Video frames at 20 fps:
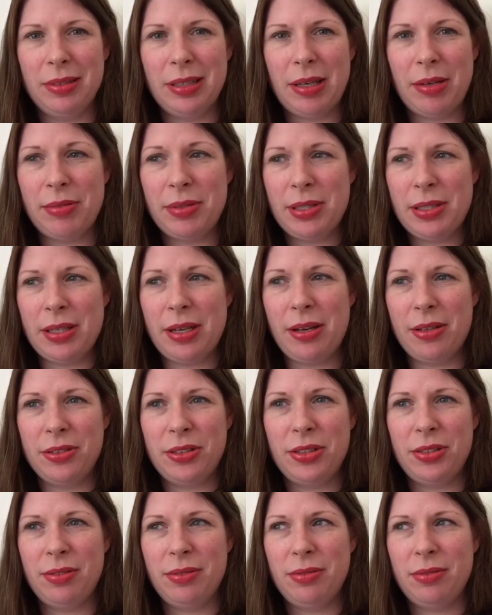That was
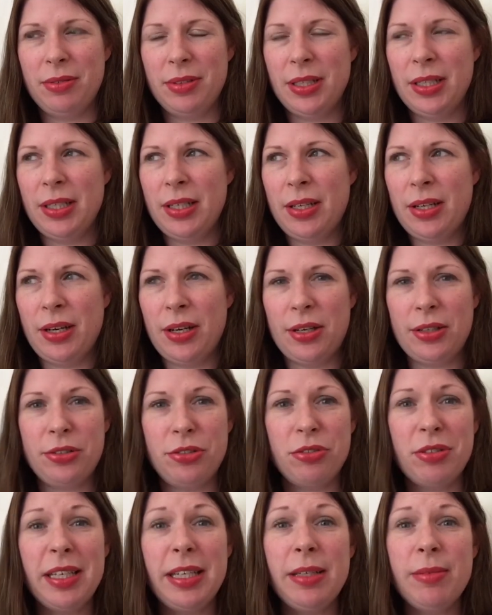our
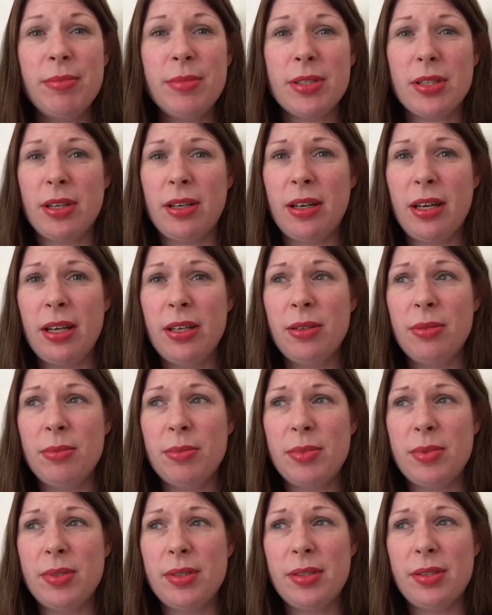dreams, our
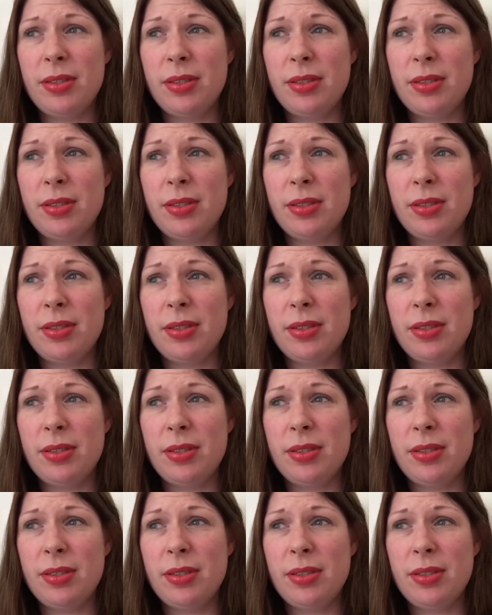hopes,